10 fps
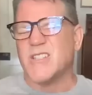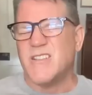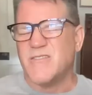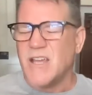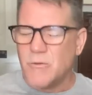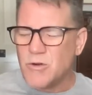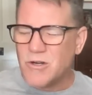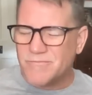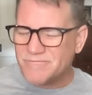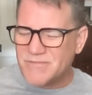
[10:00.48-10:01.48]
if they
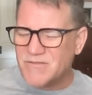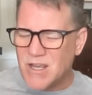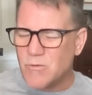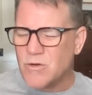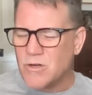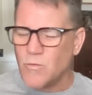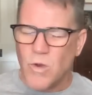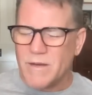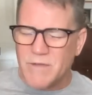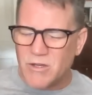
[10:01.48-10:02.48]
were
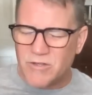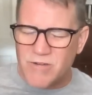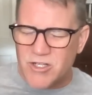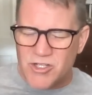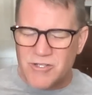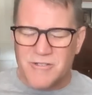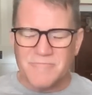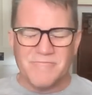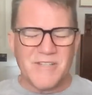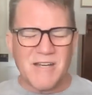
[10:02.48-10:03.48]
white male and rich,
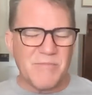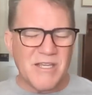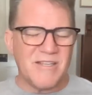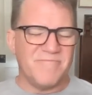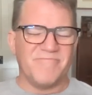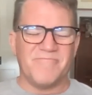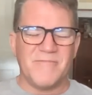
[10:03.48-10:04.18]
they'd be